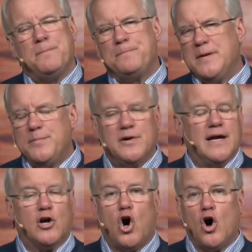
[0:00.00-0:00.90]
people
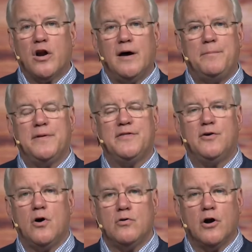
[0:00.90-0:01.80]
get caught up in
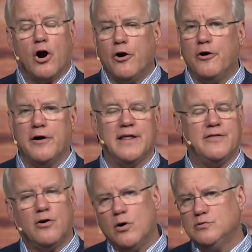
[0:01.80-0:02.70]
their own hurt, in
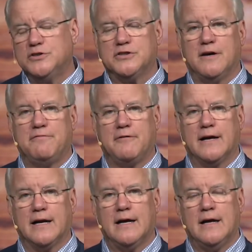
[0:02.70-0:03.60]
their own suffering.